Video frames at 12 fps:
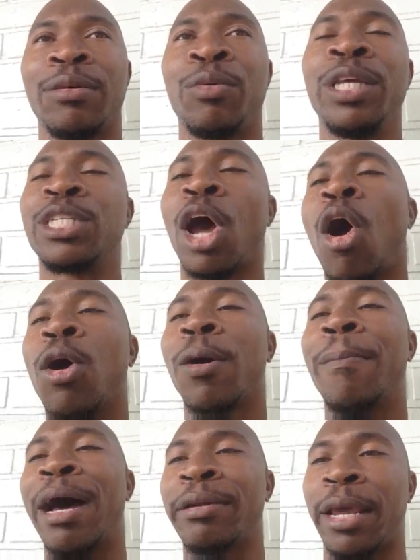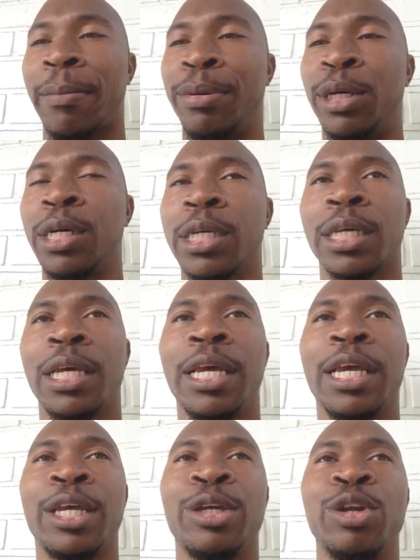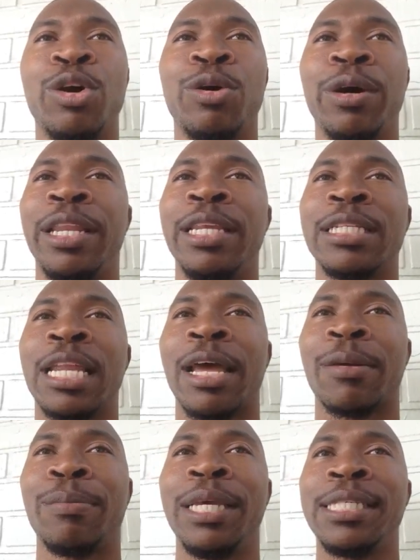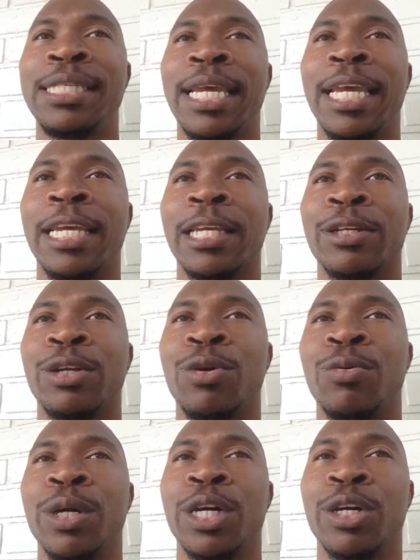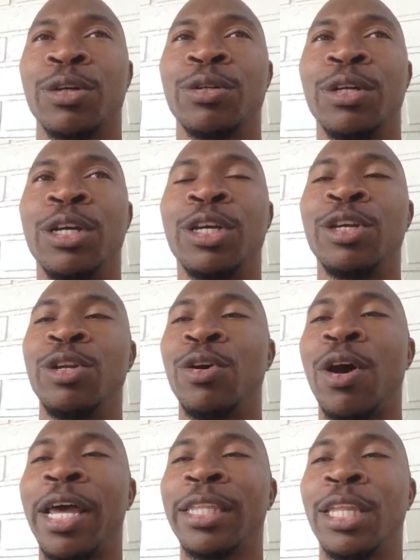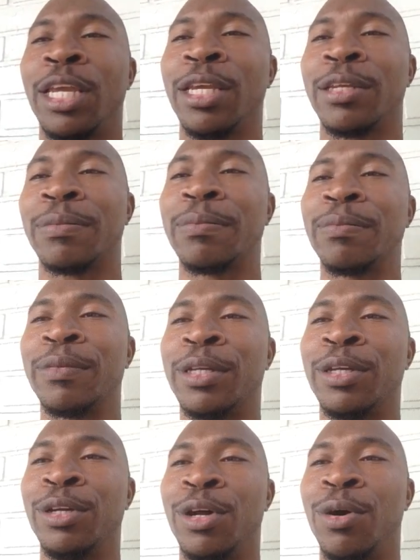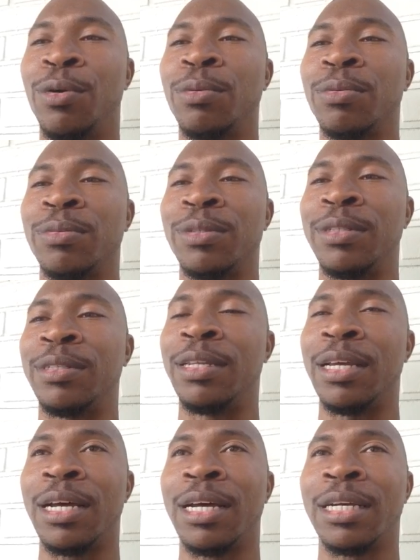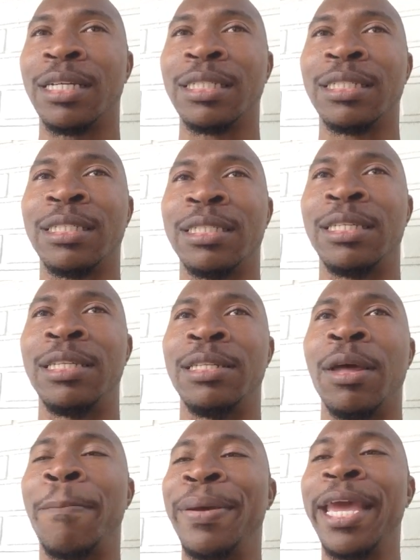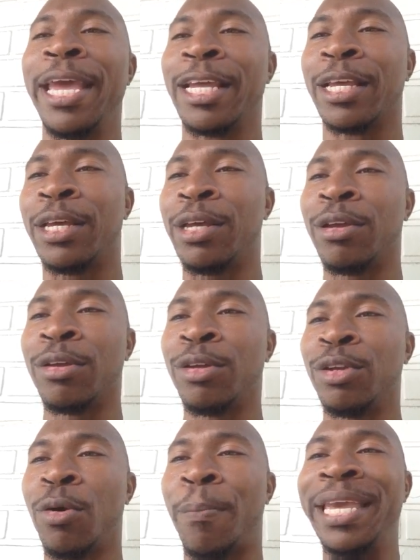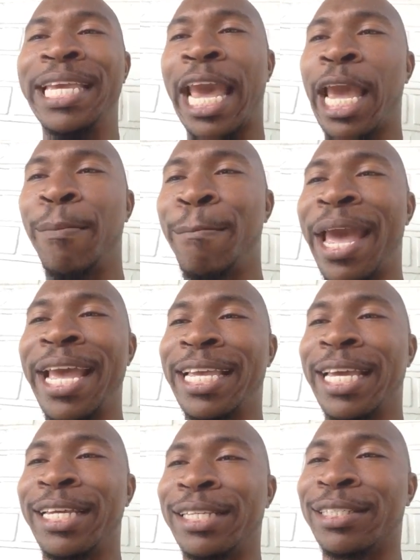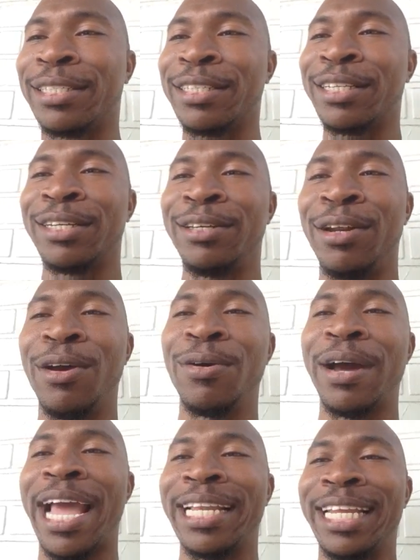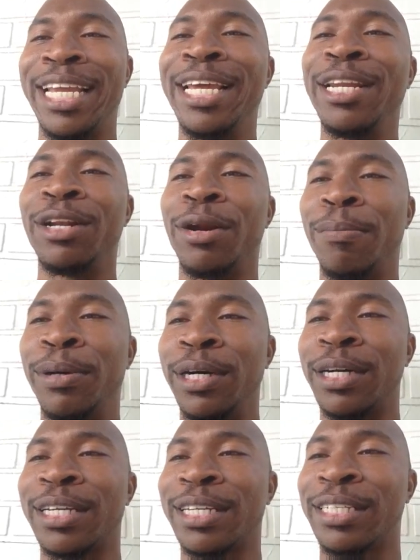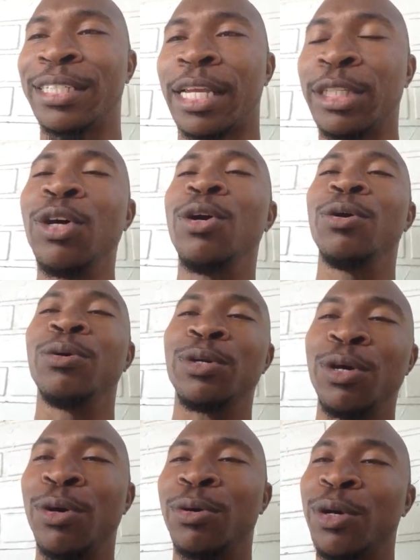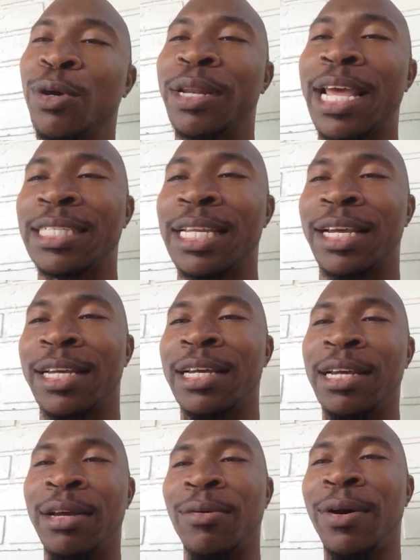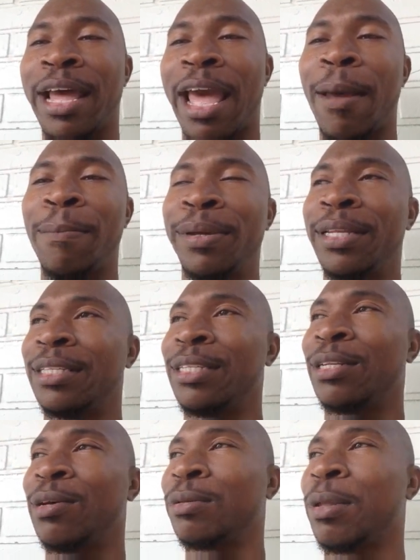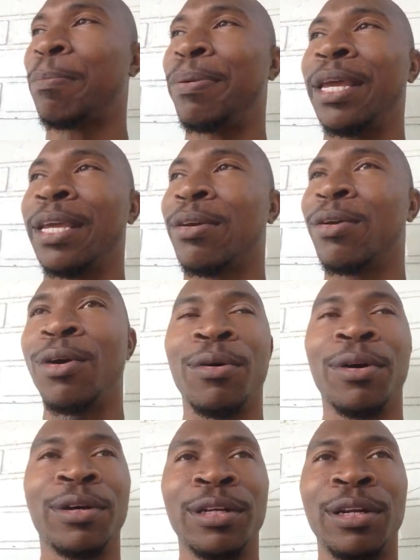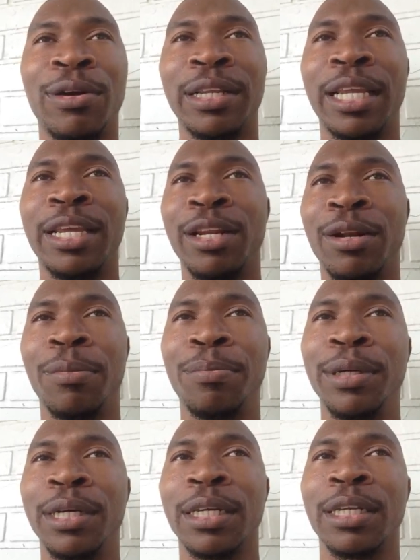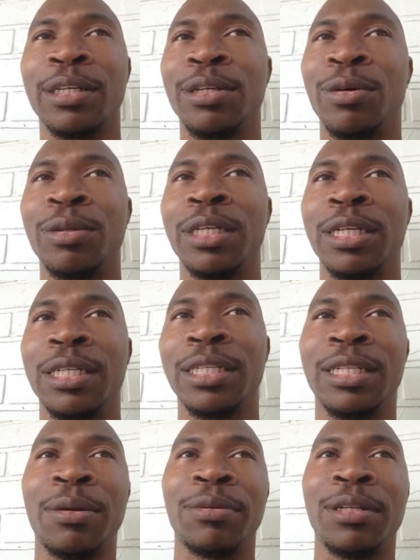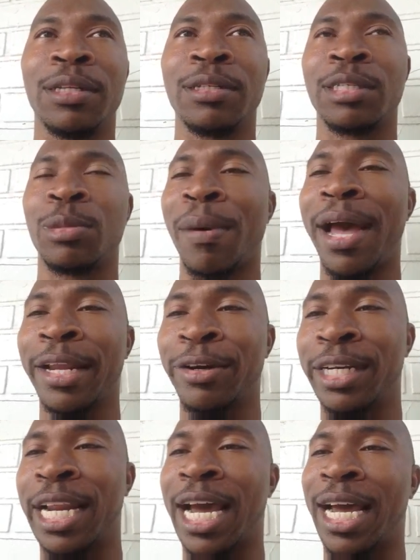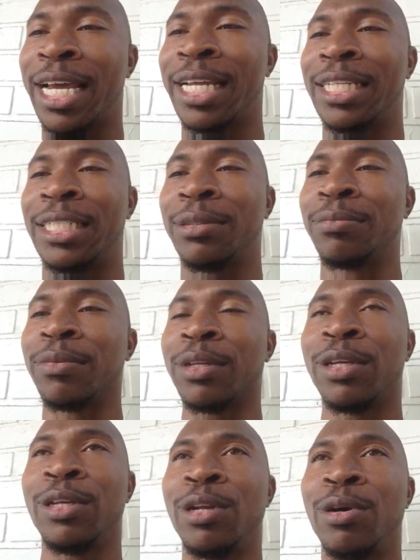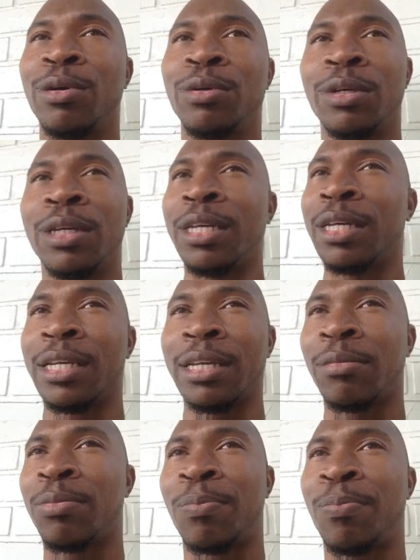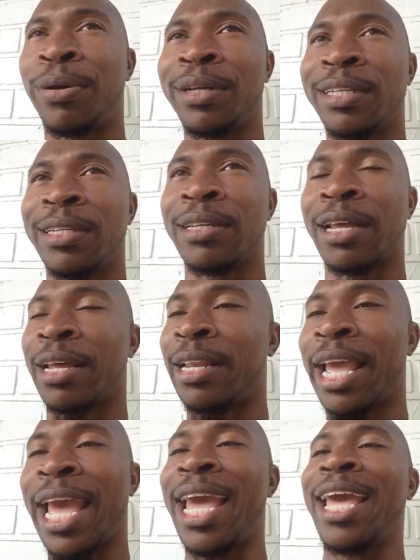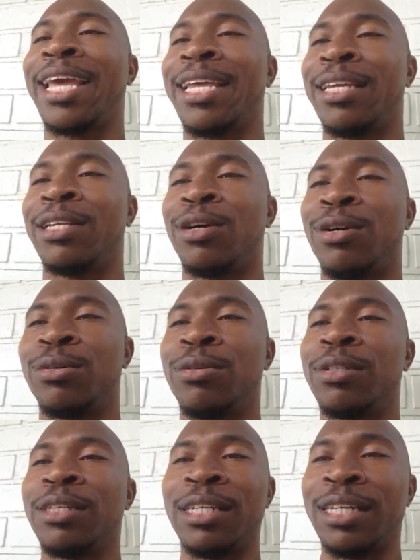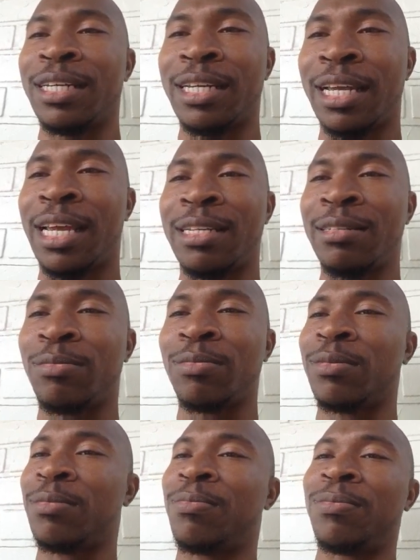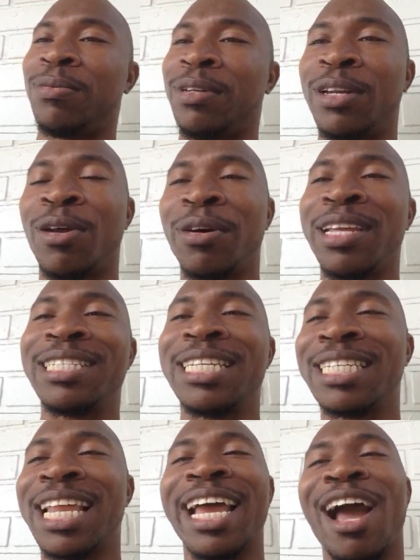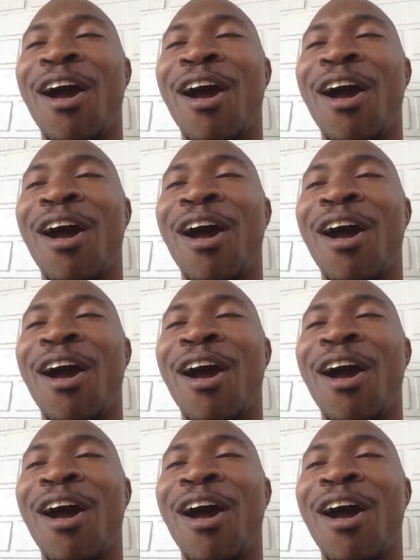we talk about that book, you know, and it's like me saying, you know, well, you know, I think, you know, the pig, you know, became bacon, you know, at the end of the book. It's like, no, no, no, that's not what happened. You know, the pig, you know, at the end of the book, you know, the spider died and, you know, put an egg, you know, and, you know, it's just like